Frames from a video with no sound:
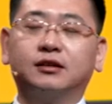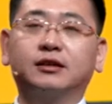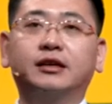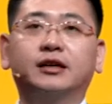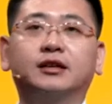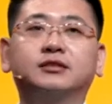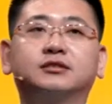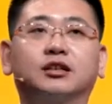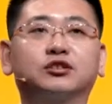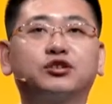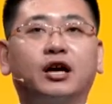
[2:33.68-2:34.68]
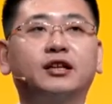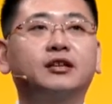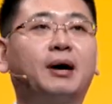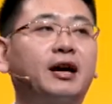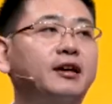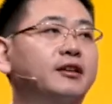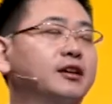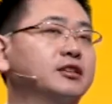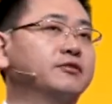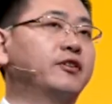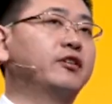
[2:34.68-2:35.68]
years, the Chinese market
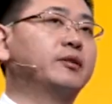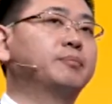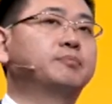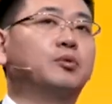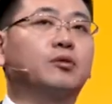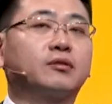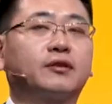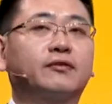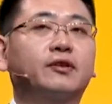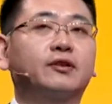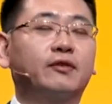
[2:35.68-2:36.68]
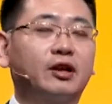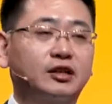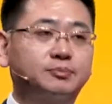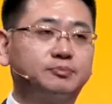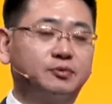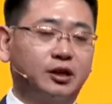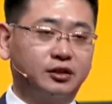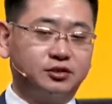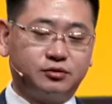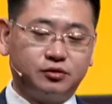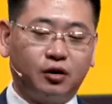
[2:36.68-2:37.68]
is very
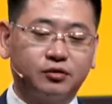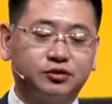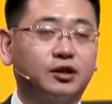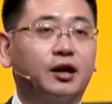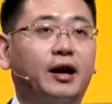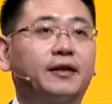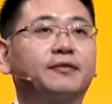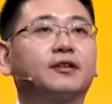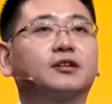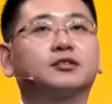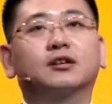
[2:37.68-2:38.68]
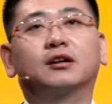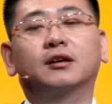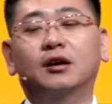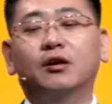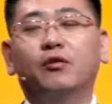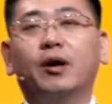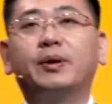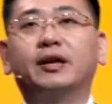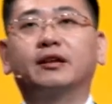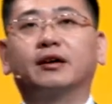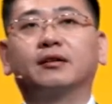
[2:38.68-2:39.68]
exchanged, and the
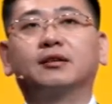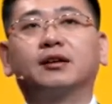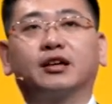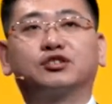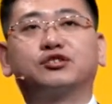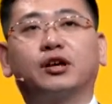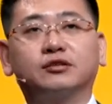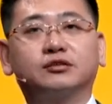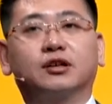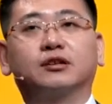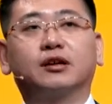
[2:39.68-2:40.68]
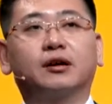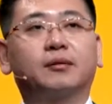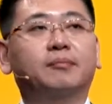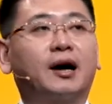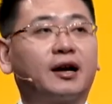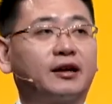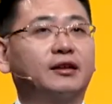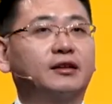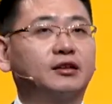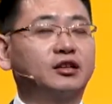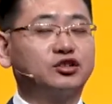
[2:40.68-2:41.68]
rapid exchange the market
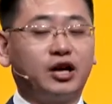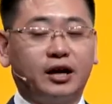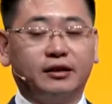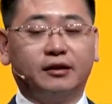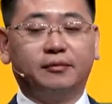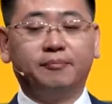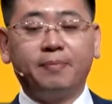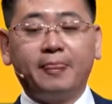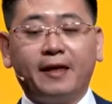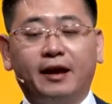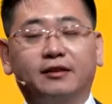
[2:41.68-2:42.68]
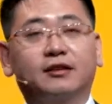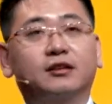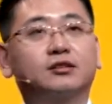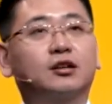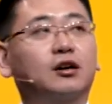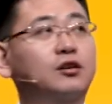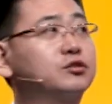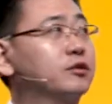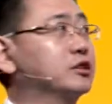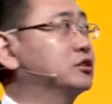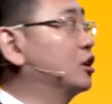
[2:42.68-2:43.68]
in China. And also
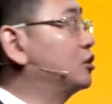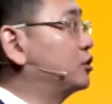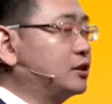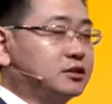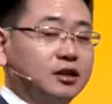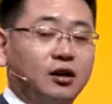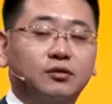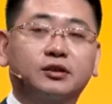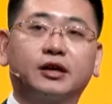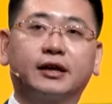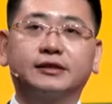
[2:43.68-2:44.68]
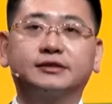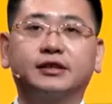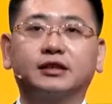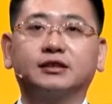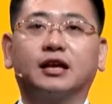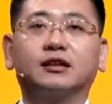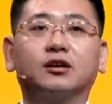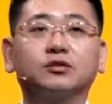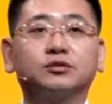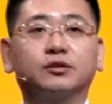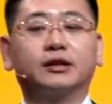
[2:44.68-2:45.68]
it's not just on the AC and
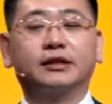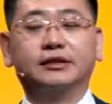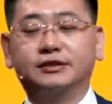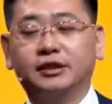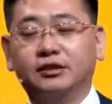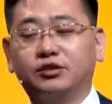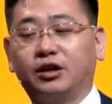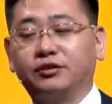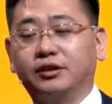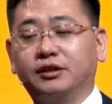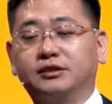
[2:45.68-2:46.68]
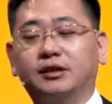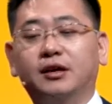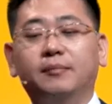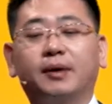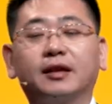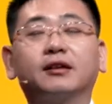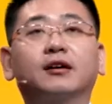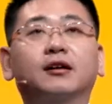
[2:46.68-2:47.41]
also the DC chargers. But